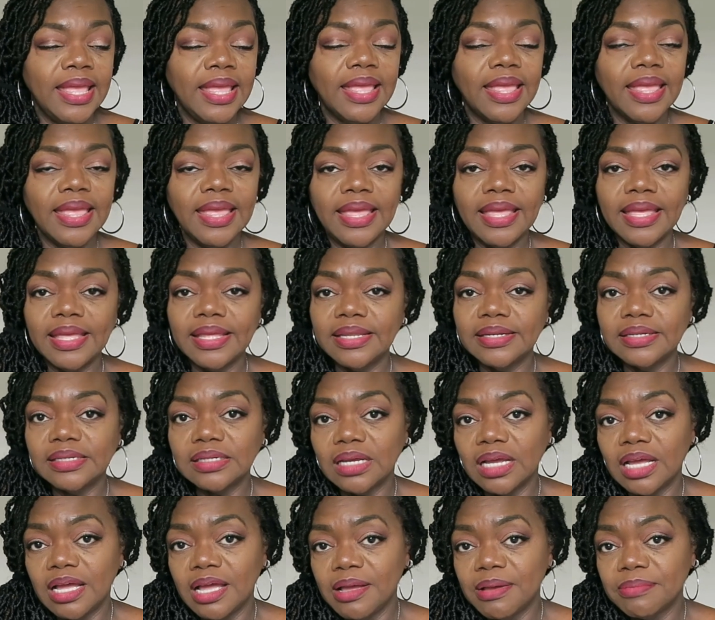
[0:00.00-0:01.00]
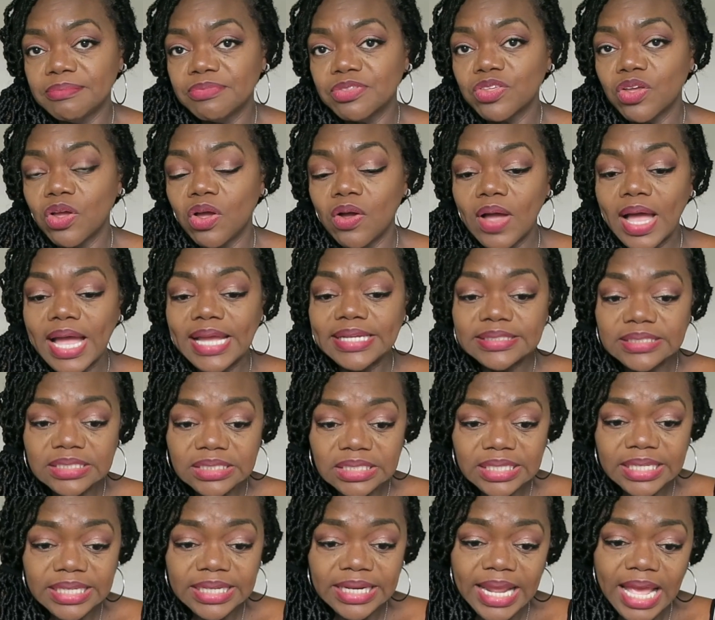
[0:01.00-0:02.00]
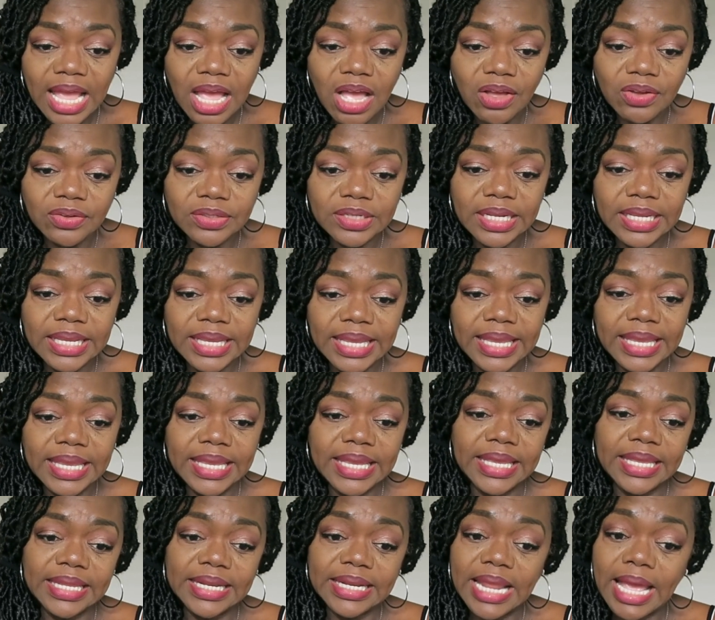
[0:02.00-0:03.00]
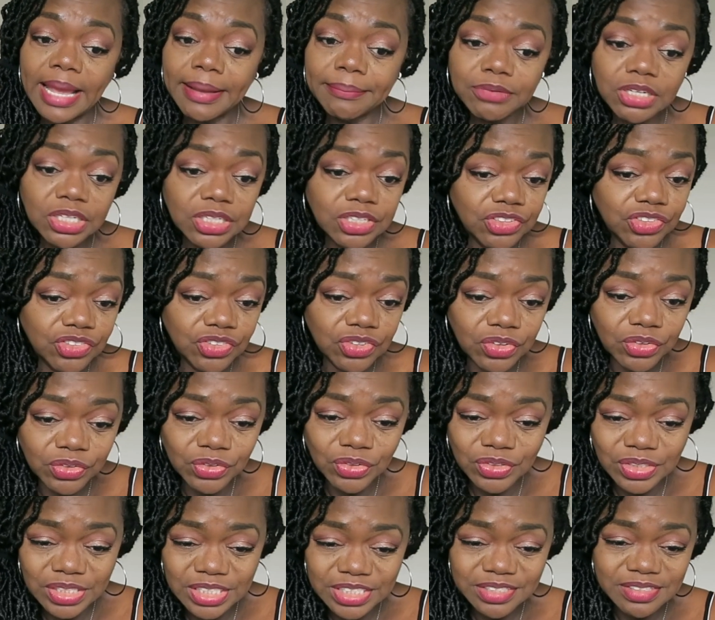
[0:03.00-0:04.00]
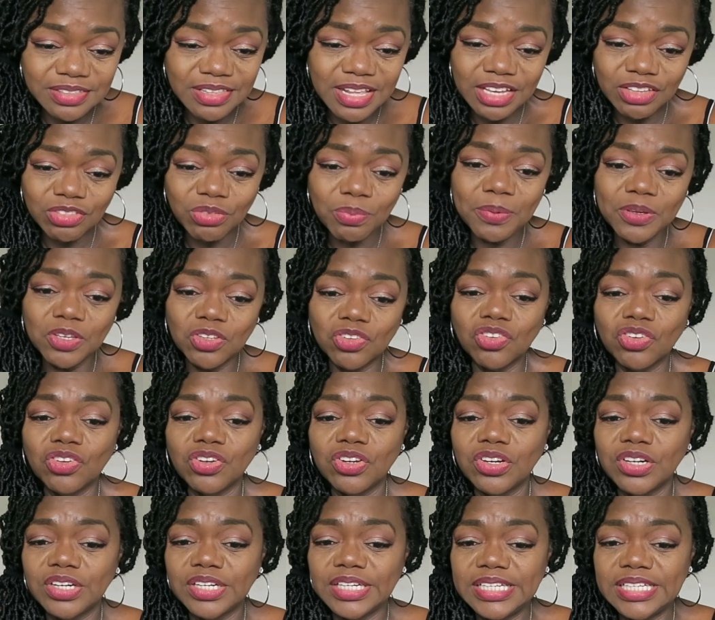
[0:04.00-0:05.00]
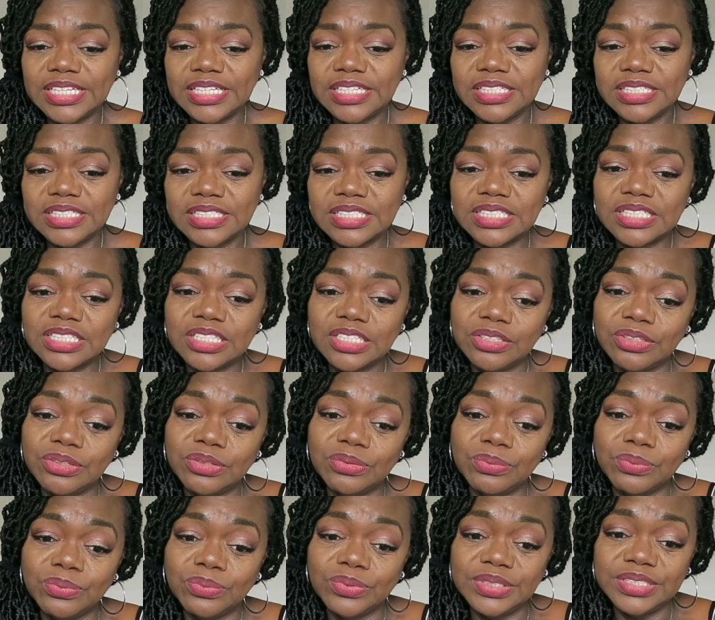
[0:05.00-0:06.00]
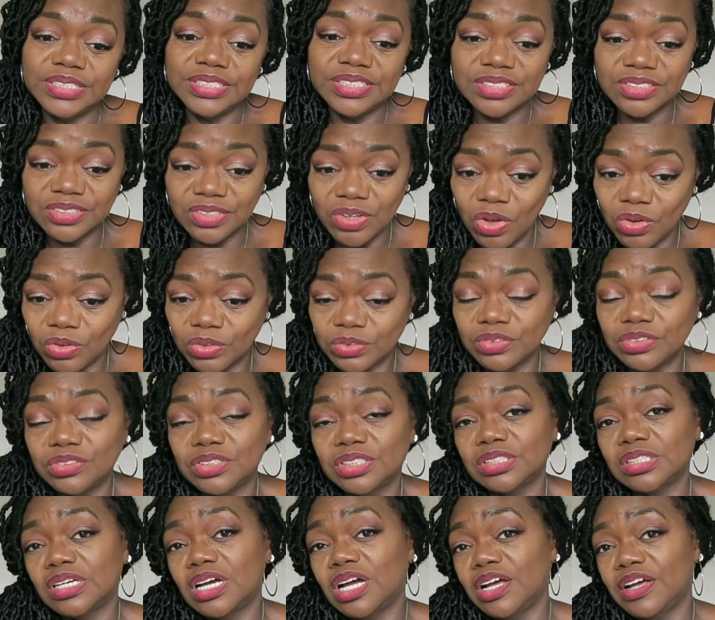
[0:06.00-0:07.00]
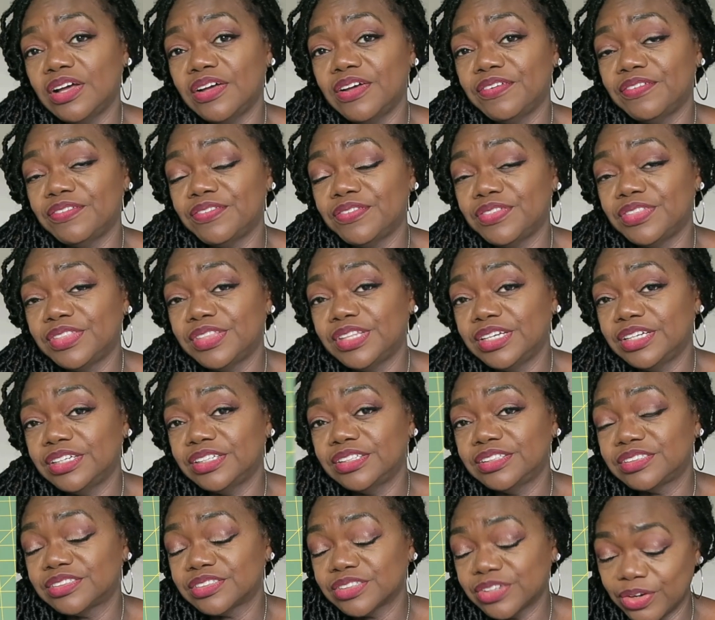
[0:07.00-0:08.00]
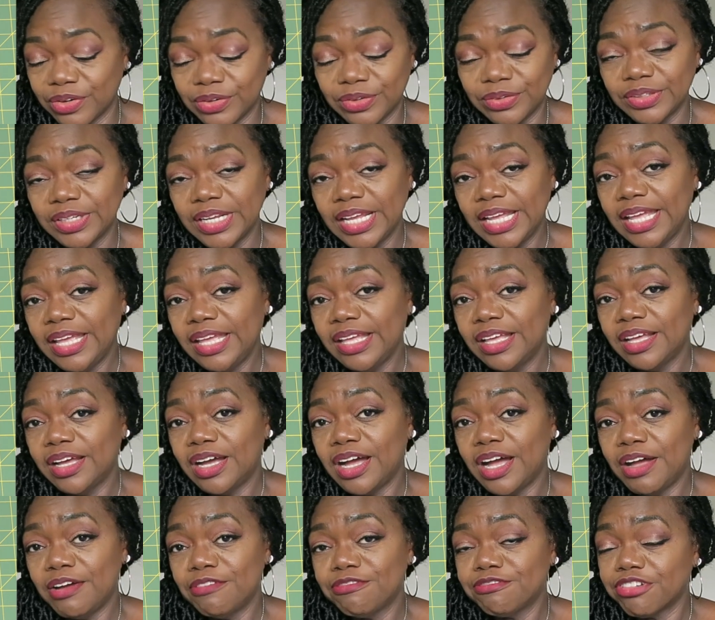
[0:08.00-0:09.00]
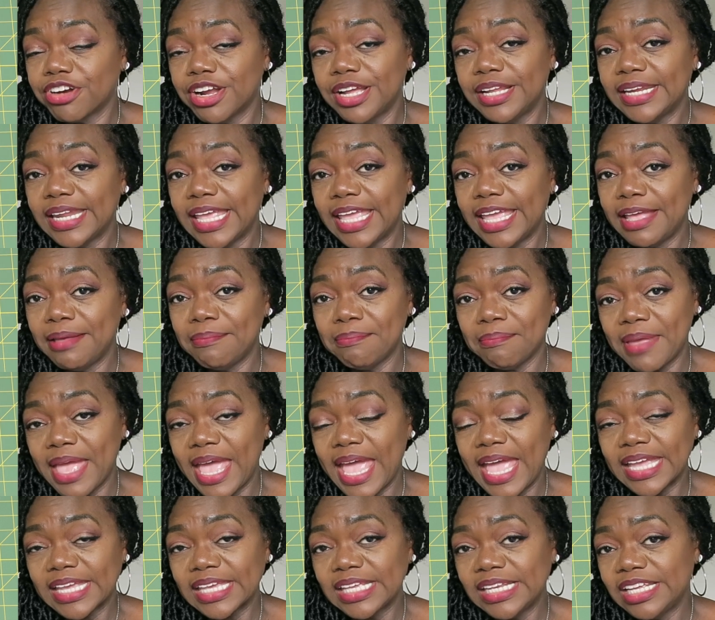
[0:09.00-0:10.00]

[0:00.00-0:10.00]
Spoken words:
And so I took it out, and I'm going to show you, this next picture is the result of the skirt, front and back.